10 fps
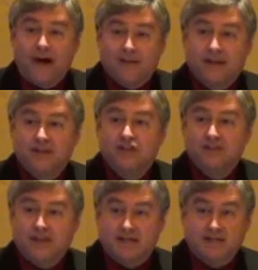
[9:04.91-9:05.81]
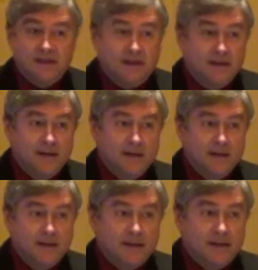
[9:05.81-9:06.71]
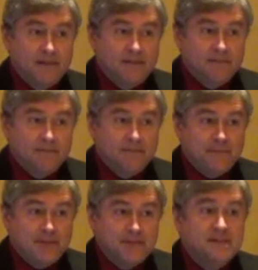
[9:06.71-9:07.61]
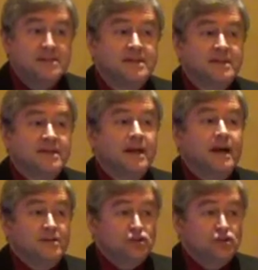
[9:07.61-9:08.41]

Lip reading: validation testing. This is the